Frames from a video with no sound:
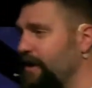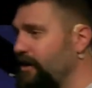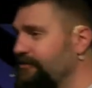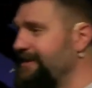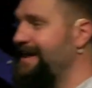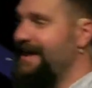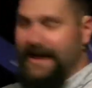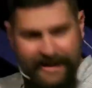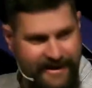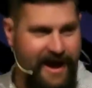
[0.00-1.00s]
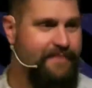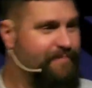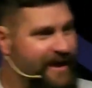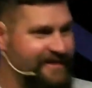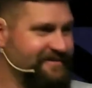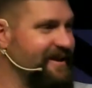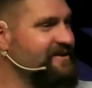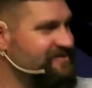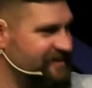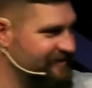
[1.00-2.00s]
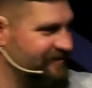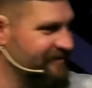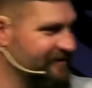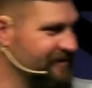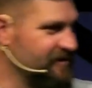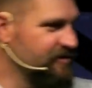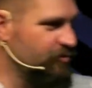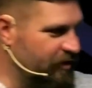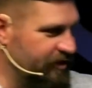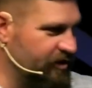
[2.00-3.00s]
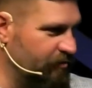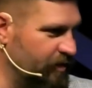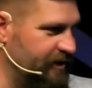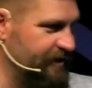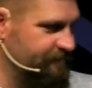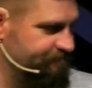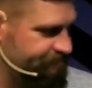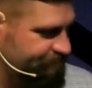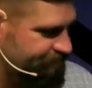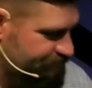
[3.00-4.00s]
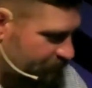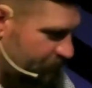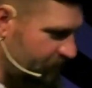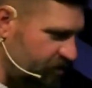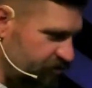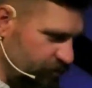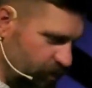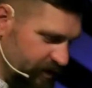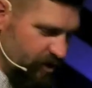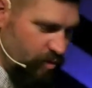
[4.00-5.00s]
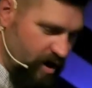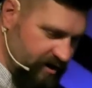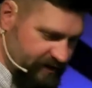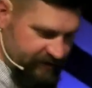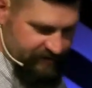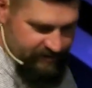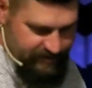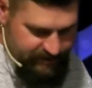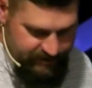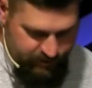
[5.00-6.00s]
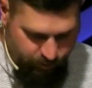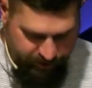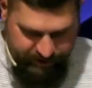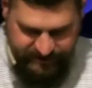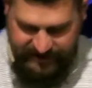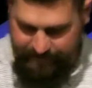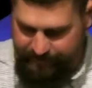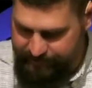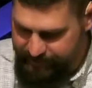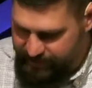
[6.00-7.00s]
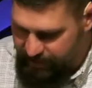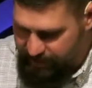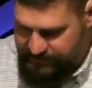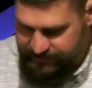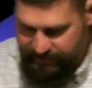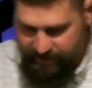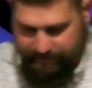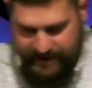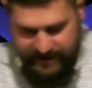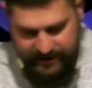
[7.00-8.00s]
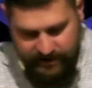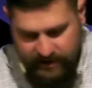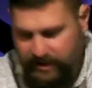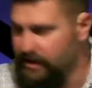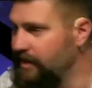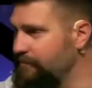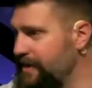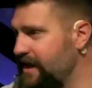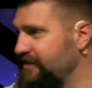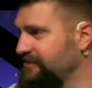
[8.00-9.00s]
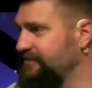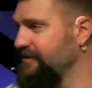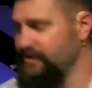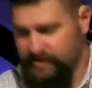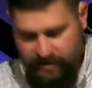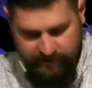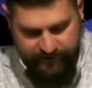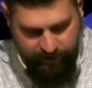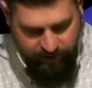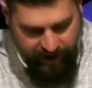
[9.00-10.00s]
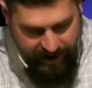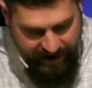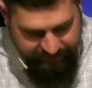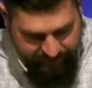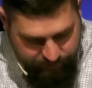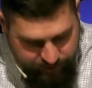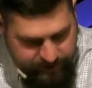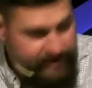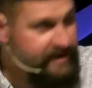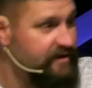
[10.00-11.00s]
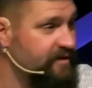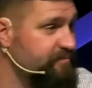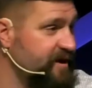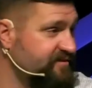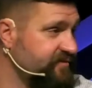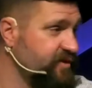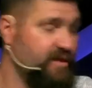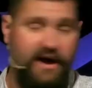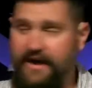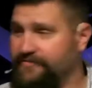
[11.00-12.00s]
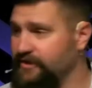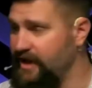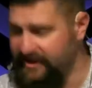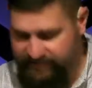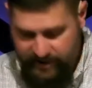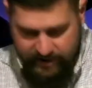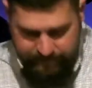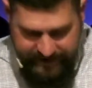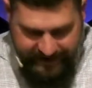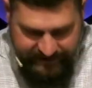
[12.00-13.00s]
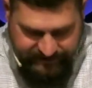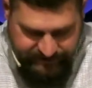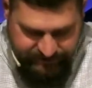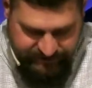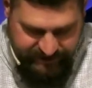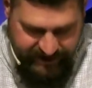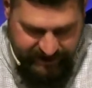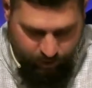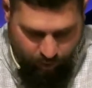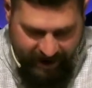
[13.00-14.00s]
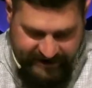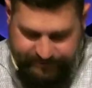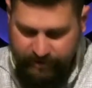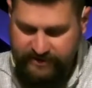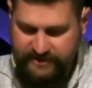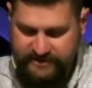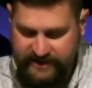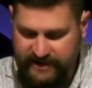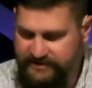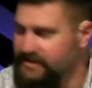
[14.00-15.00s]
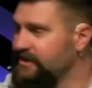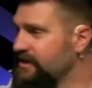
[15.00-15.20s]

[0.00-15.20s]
melted and not pay attention to where you're running, to where you're walking, to where you're stepping, because you end up making a mess of your life. And when you make a mess of your life, your life begins to stink. A wise person says,